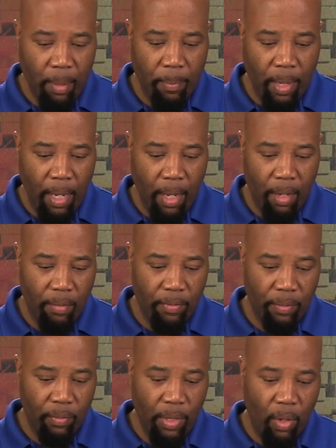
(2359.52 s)
above,
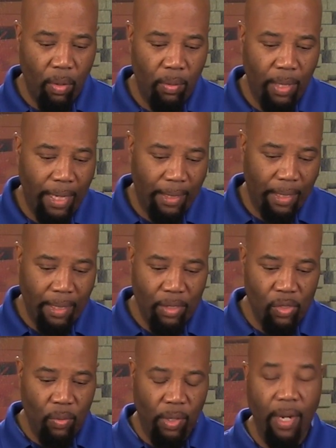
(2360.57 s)
if we go like
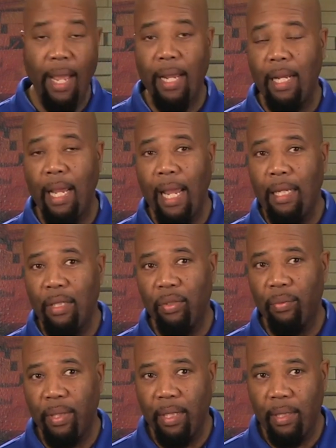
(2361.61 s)
298
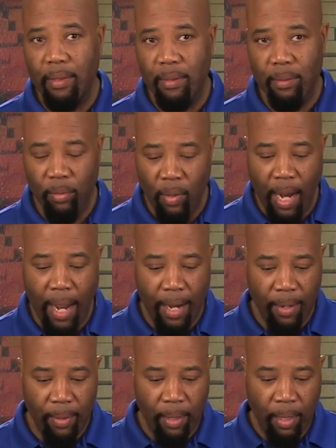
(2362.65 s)
degrees or
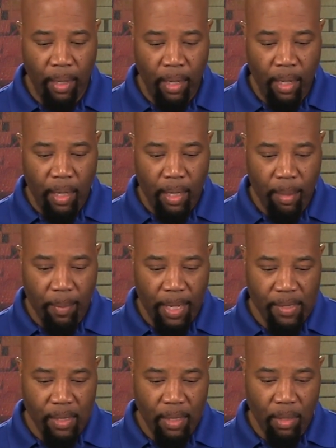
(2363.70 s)
higher, then
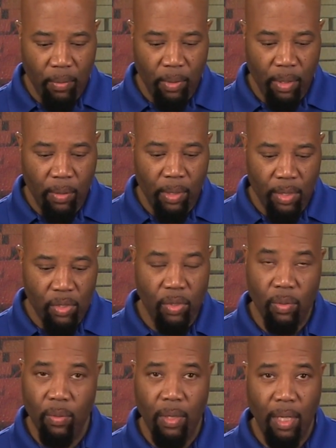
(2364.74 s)
basically we're going
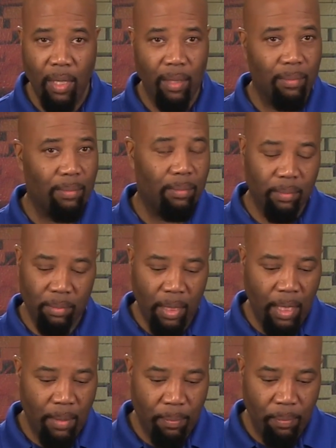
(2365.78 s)
to
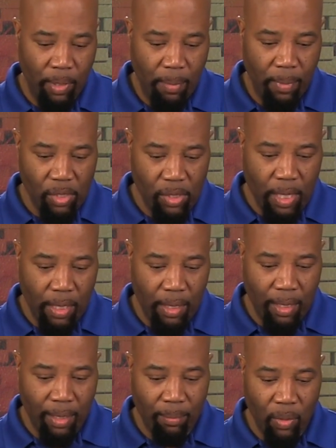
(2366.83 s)
pretty much take
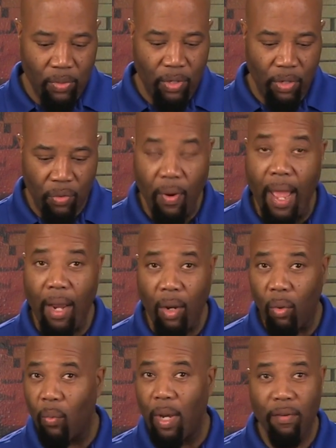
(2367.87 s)
most of the
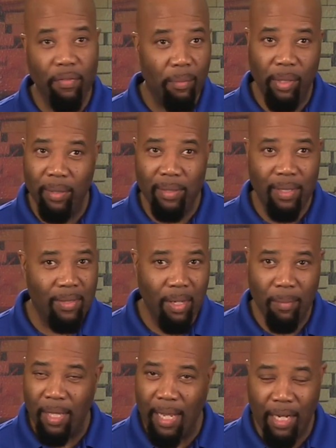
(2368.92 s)
throttle away from you. It's
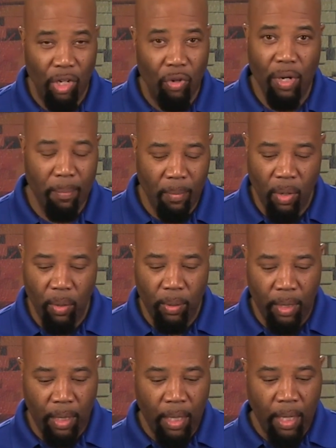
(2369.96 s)
going to be like a creep mode.